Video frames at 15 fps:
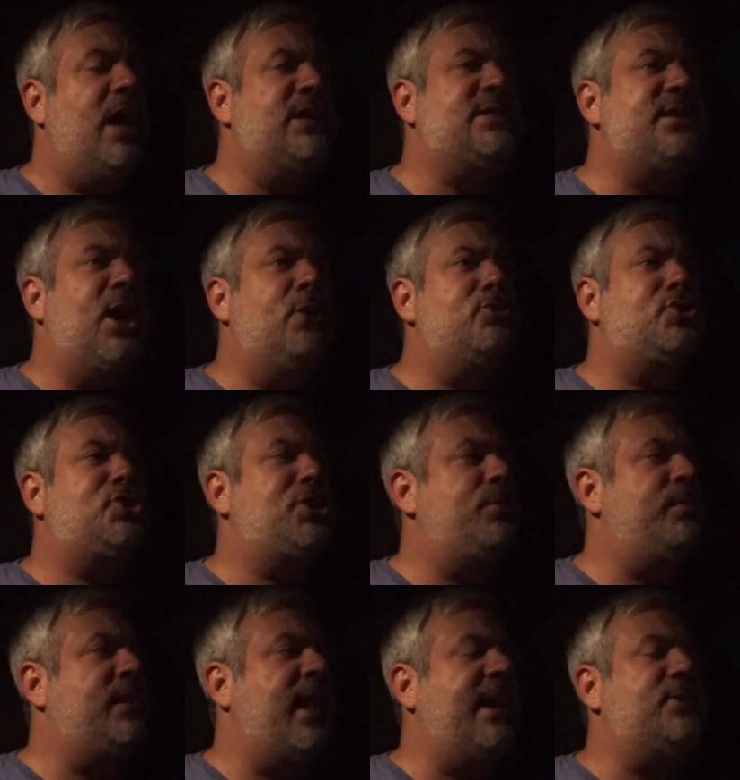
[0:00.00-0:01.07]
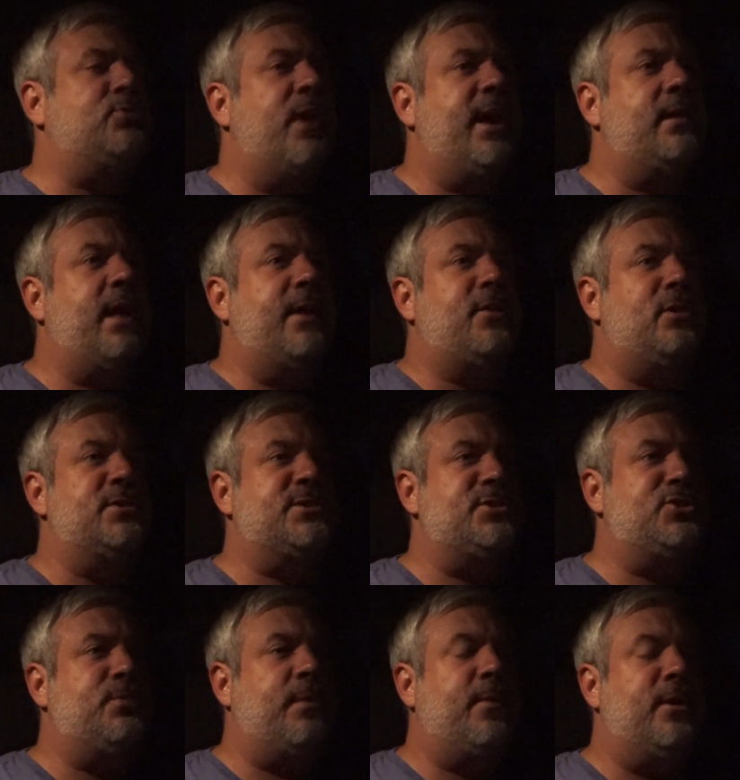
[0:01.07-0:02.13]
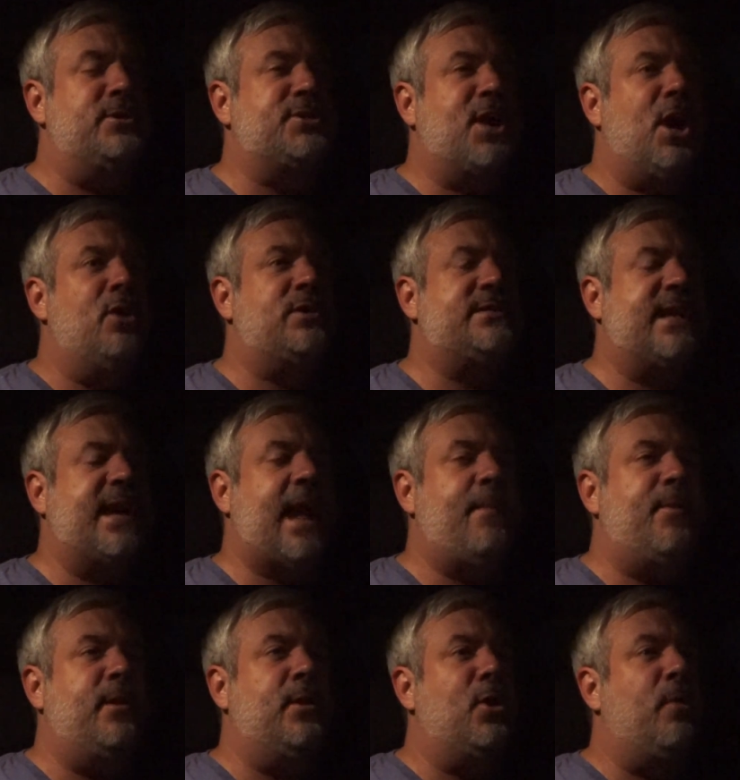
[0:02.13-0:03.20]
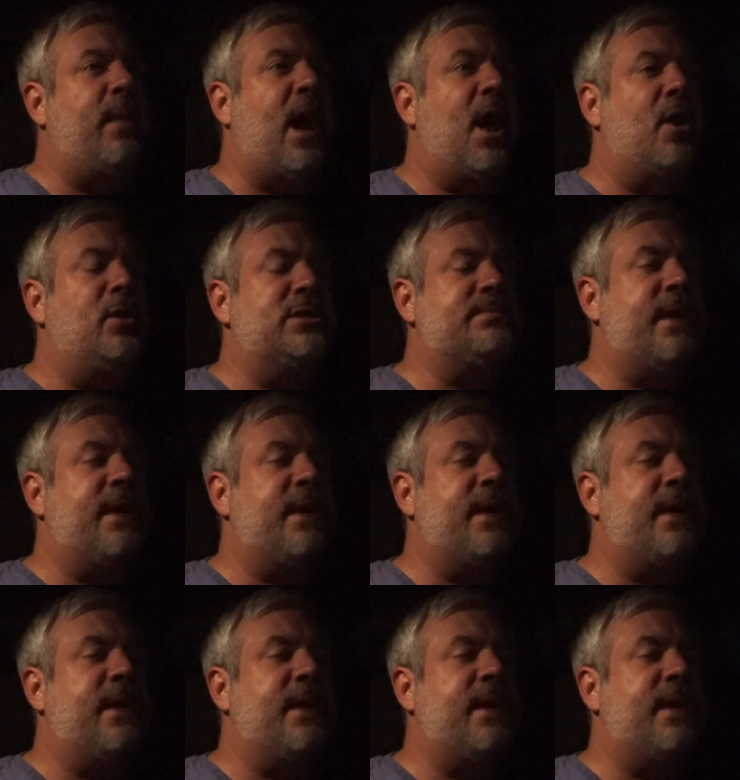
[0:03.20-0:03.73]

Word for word: so she would, like, drink, like, those, do you remember those Cokes that came in the little bottles?